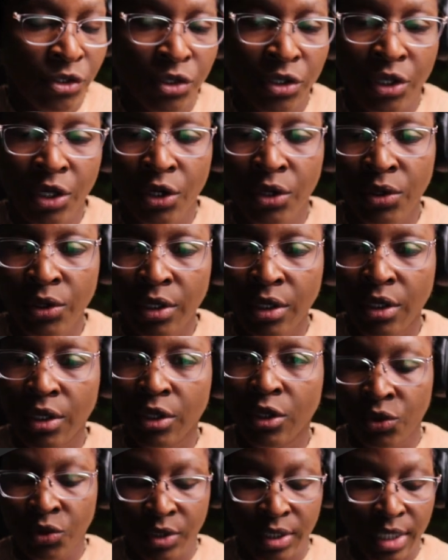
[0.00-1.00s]
in your code,
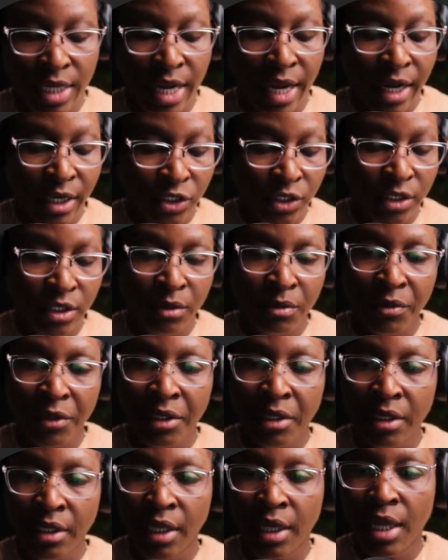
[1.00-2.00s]
you use the hash
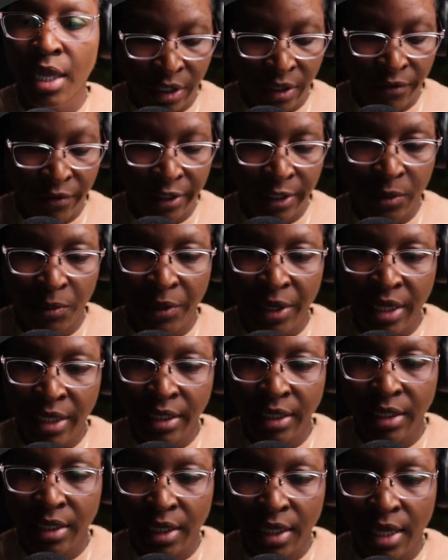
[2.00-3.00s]
symbol to give a
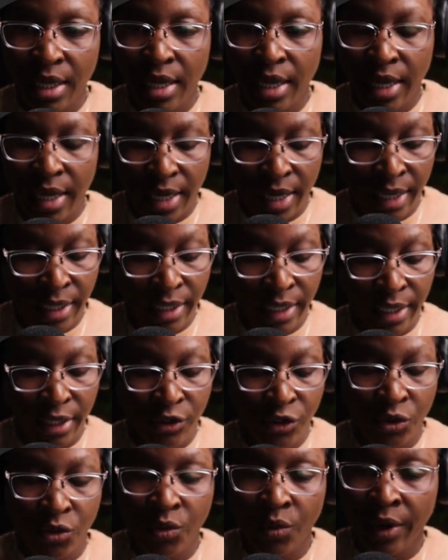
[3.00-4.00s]
space, and
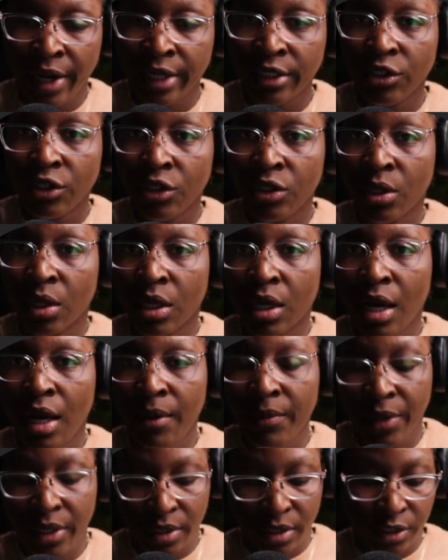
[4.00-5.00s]
then you write your
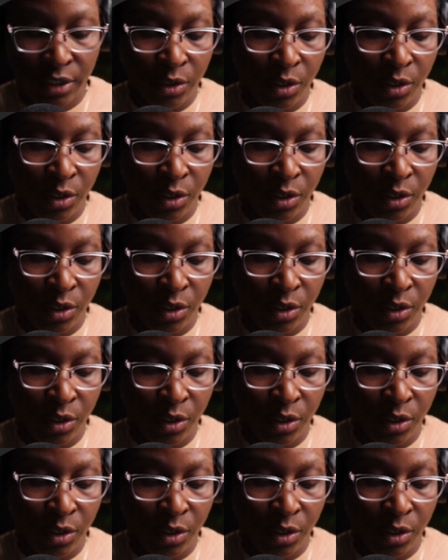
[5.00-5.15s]
comment.